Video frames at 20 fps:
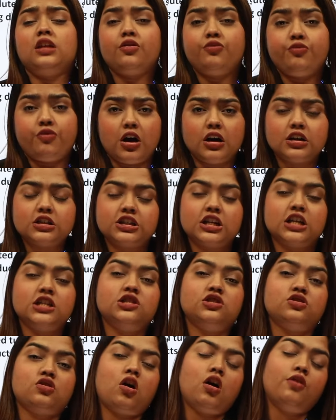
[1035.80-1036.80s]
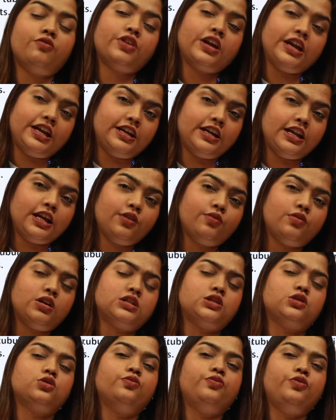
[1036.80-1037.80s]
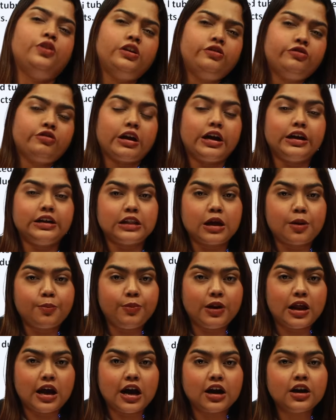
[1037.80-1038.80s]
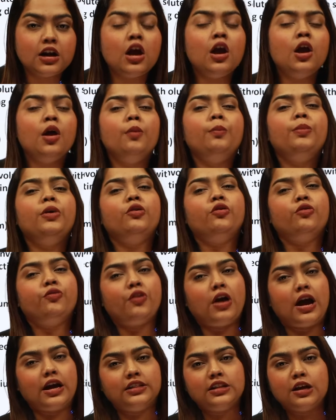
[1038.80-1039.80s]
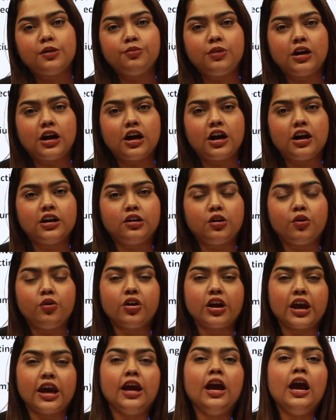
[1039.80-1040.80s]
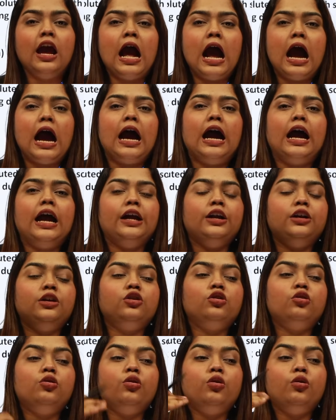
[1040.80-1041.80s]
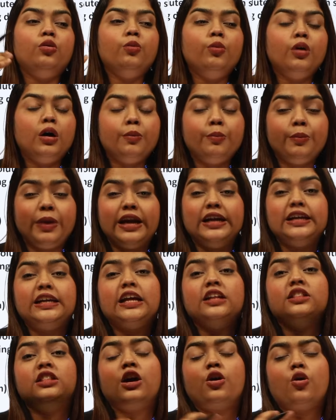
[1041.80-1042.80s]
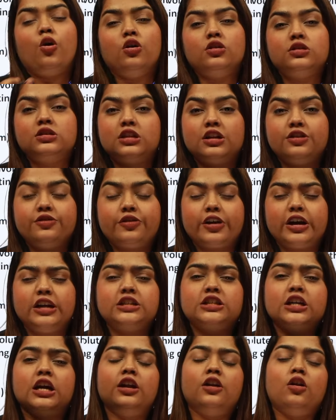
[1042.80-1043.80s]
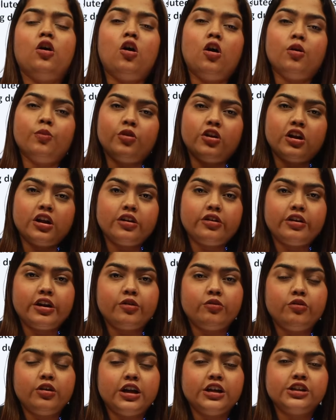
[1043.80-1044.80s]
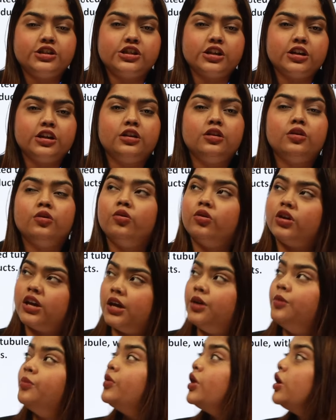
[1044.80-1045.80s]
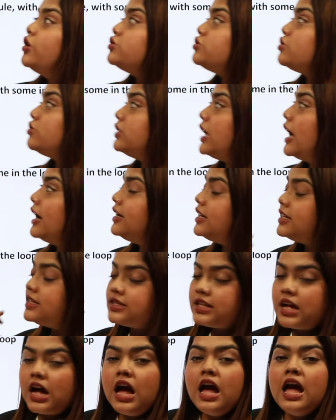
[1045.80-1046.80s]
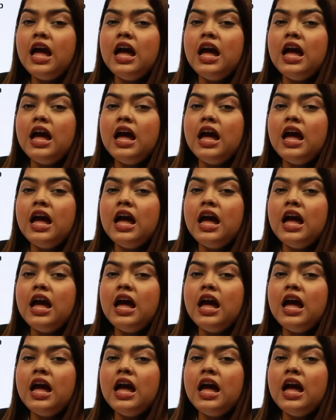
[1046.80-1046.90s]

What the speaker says: the functions of kidney was to filtrate the blood, purify the blood, okay, and to maintain the concentration, hormonal regulation, okay. So that is the